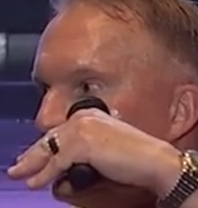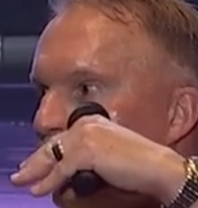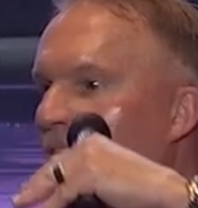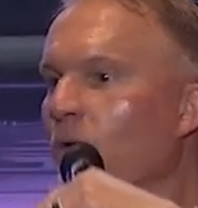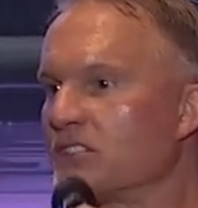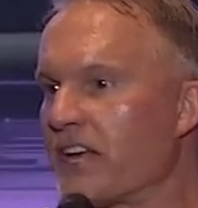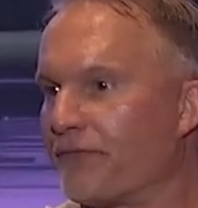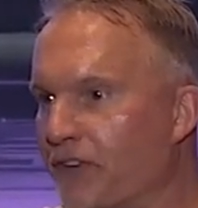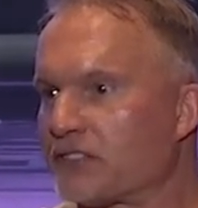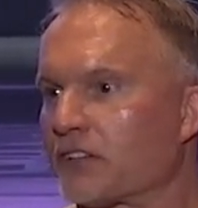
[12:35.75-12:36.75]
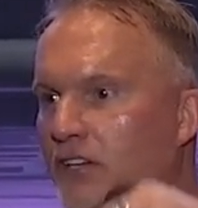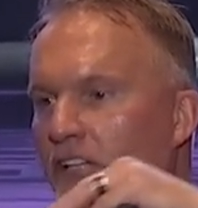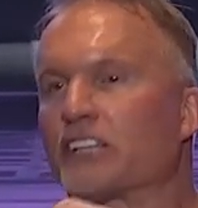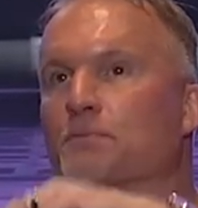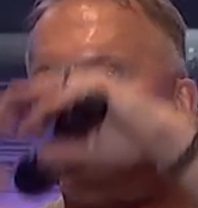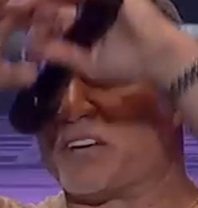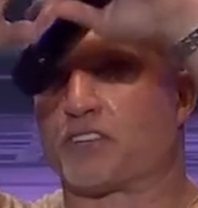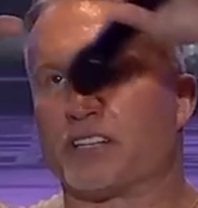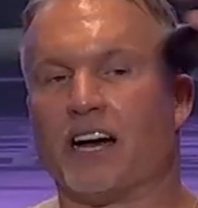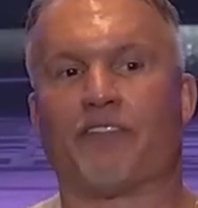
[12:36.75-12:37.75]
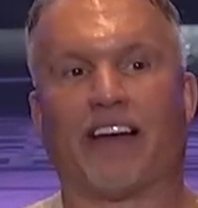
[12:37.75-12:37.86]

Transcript: It was a physical expression of